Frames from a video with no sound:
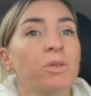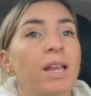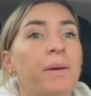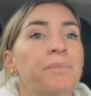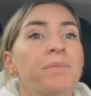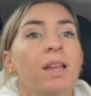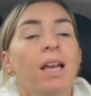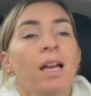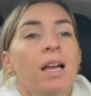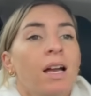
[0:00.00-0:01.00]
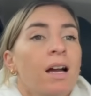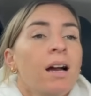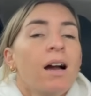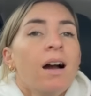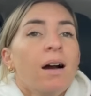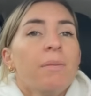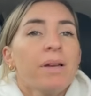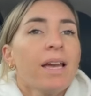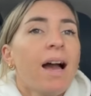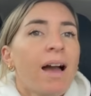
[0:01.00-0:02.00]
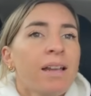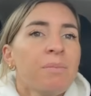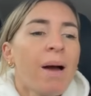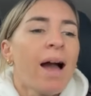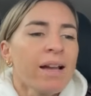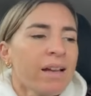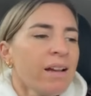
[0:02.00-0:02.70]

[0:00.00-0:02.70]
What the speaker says: than that. But yeah, headed back.